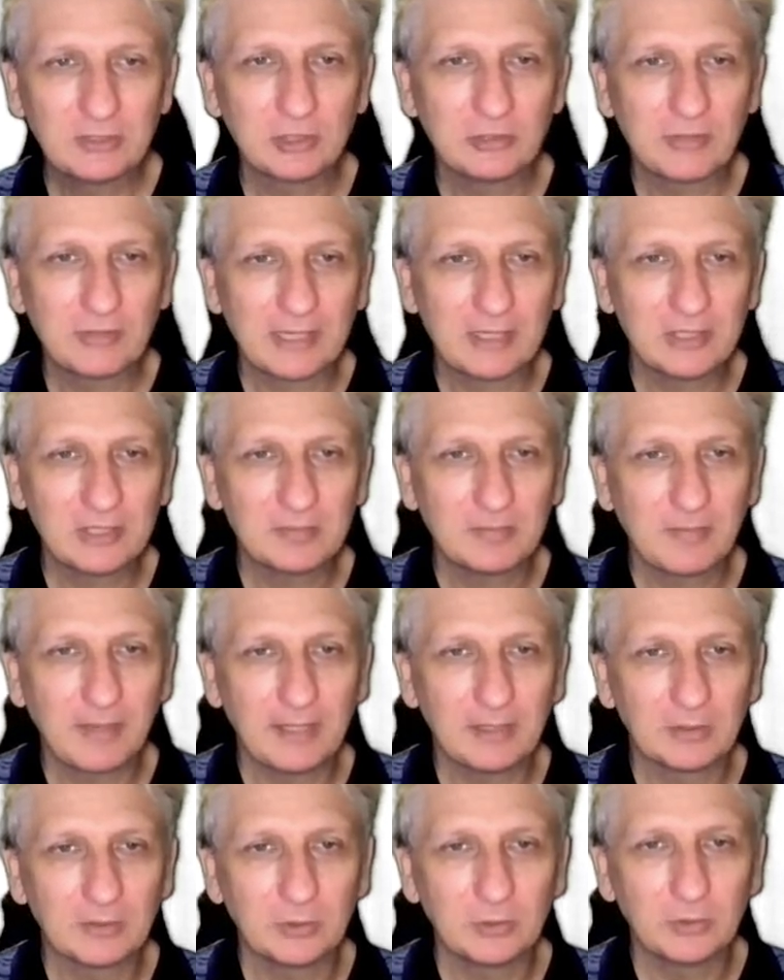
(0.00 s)
and the techniques
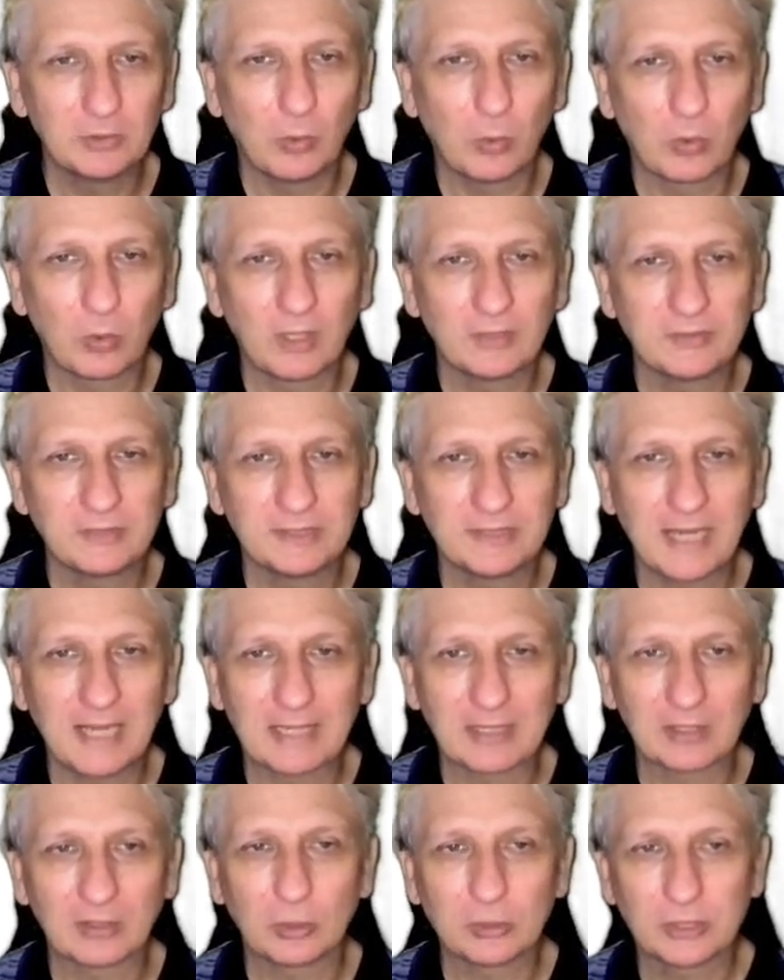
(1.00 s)
and strategies may include
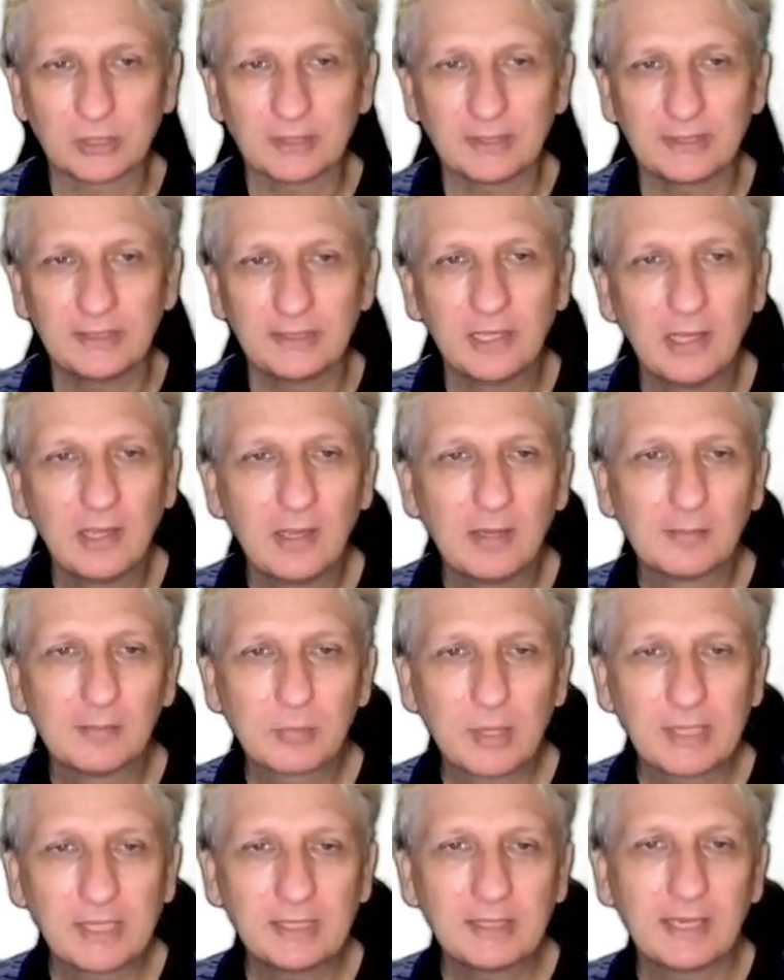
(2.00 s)
organizing data
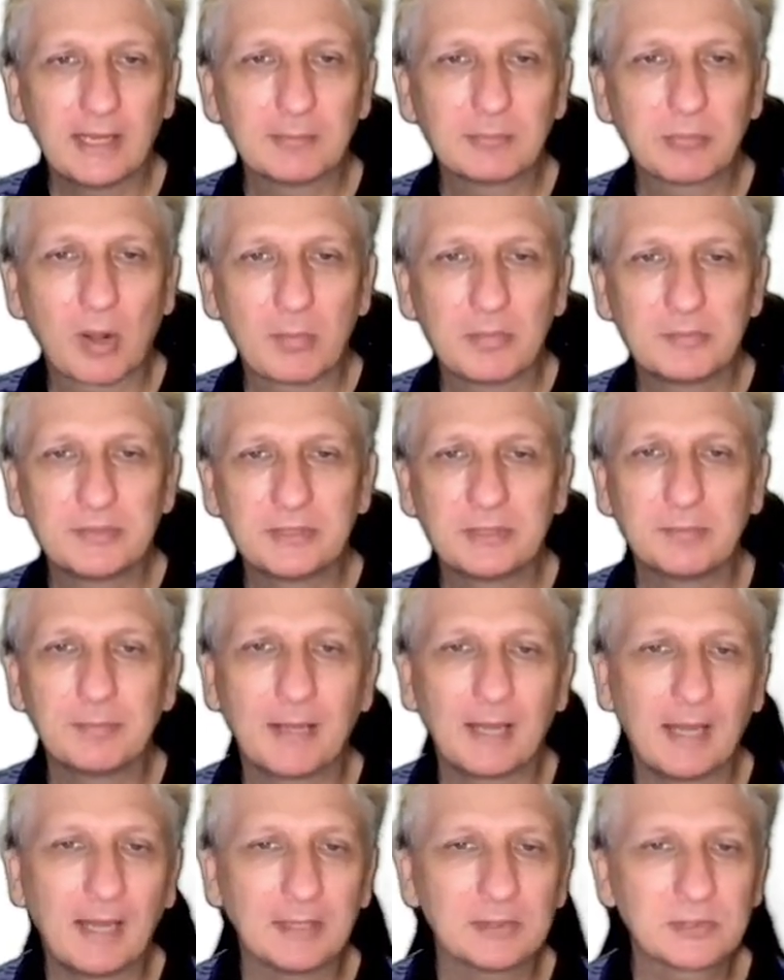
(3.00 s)
logically, breaking
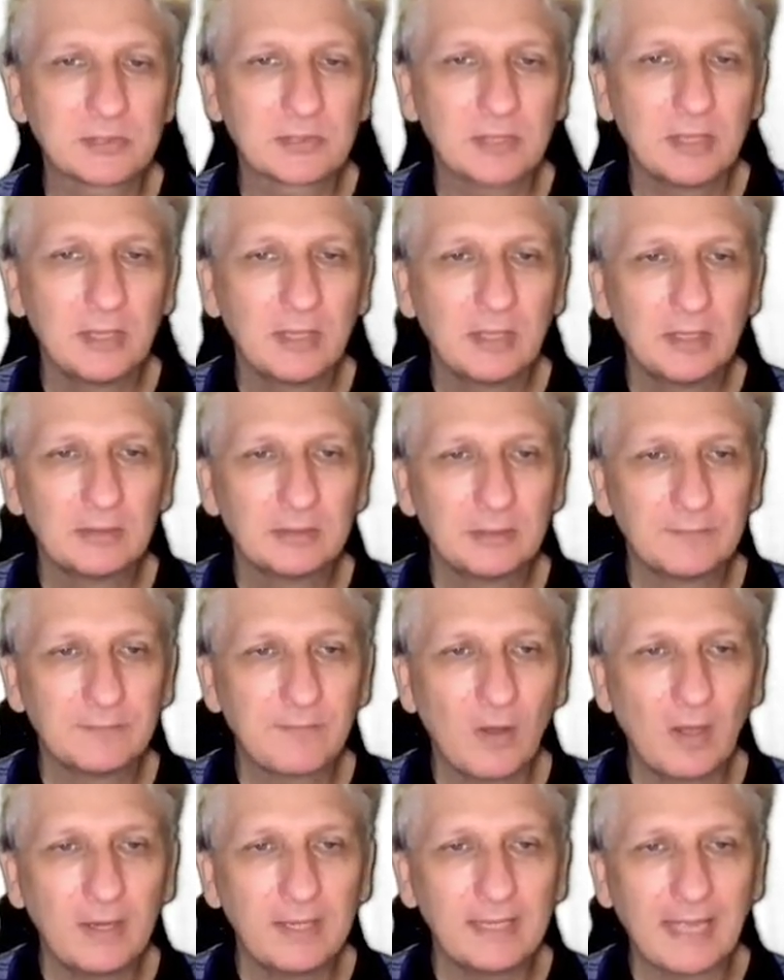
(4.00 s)
down problems into
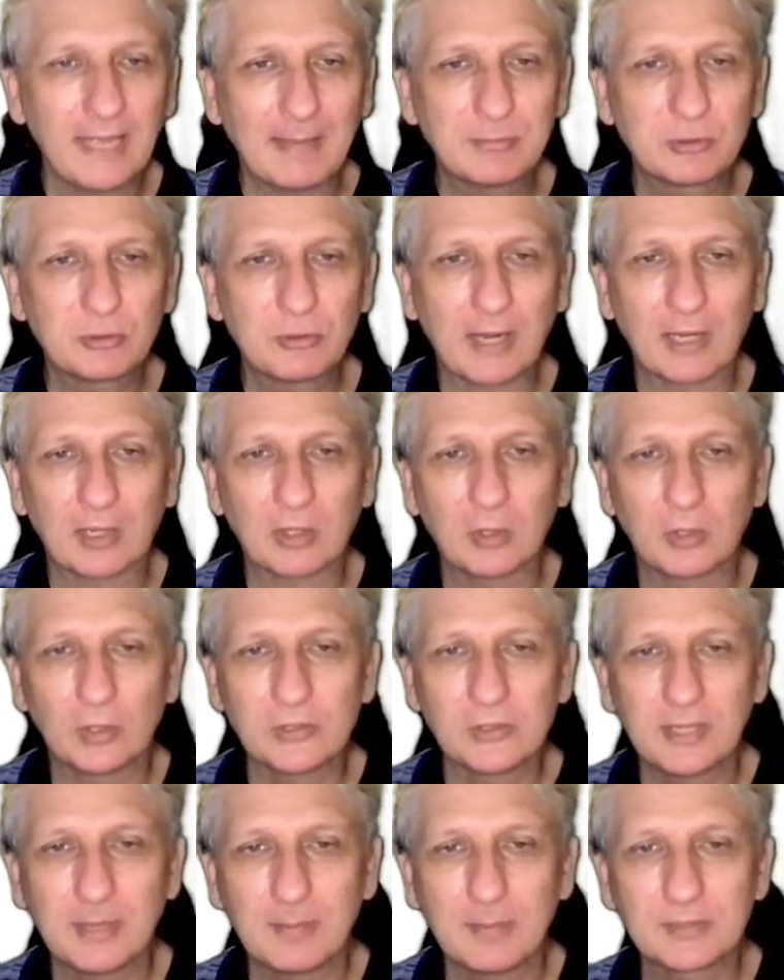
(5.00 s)
parts, defining
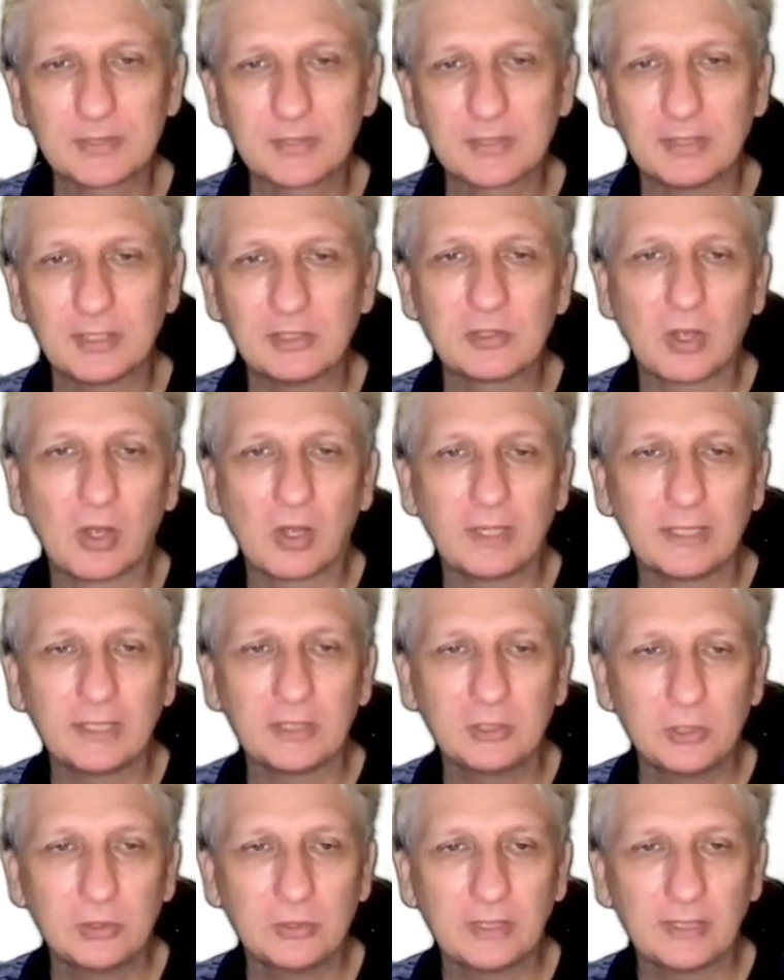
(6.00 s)
abstract concepts,
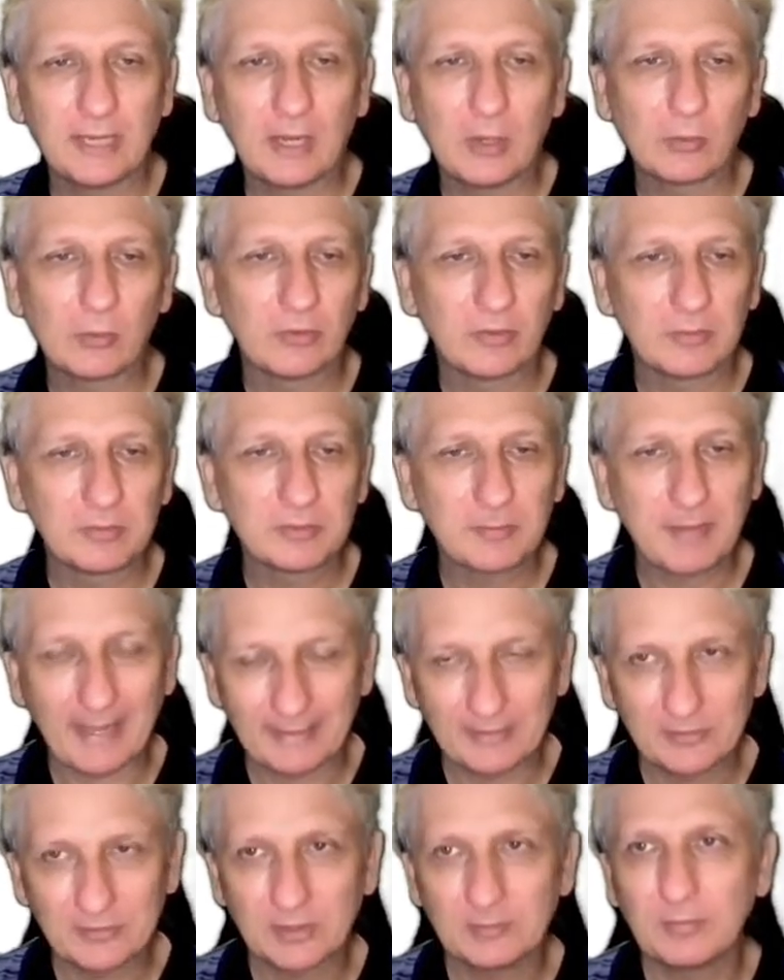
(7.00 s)
and designing and using
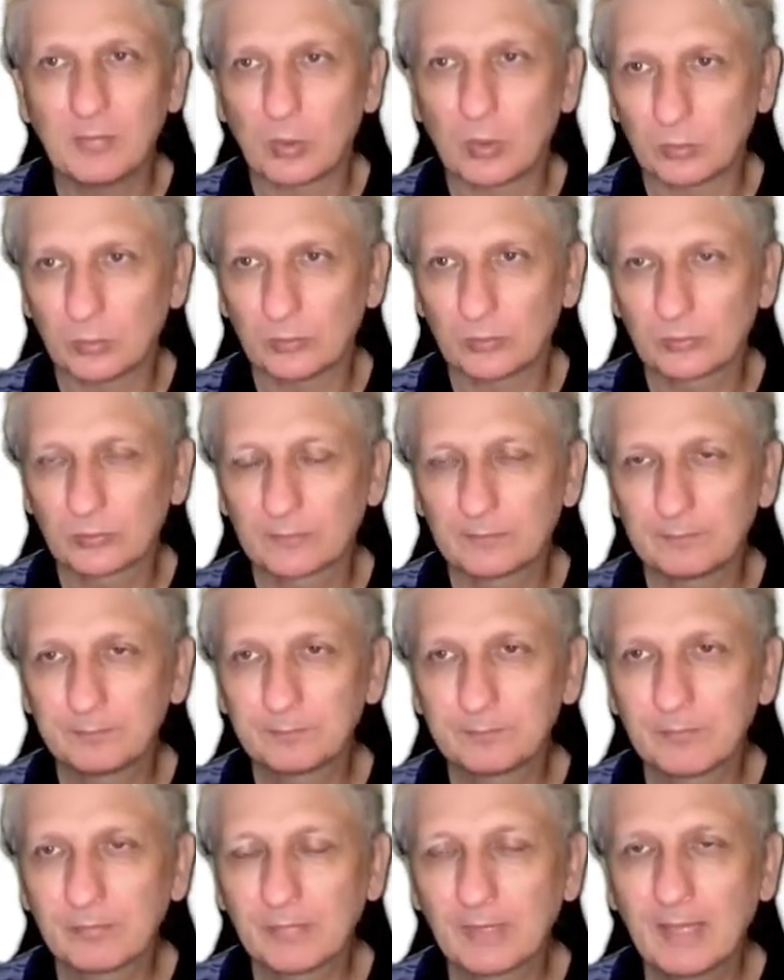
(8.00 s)
algorithms, patterns, and
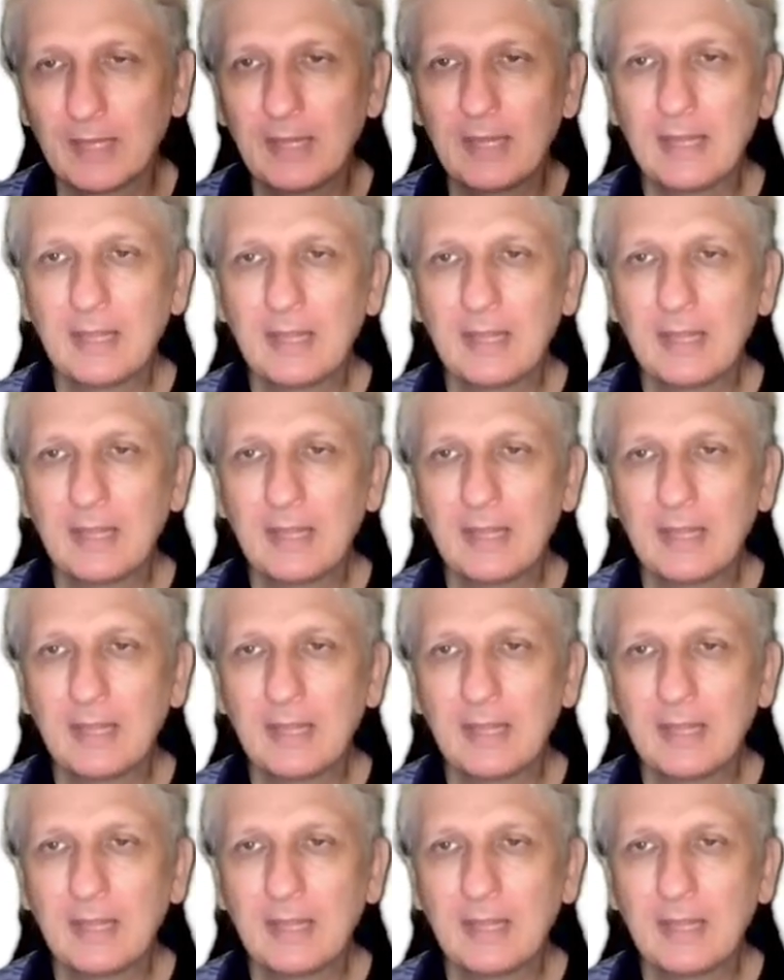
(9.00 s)
models.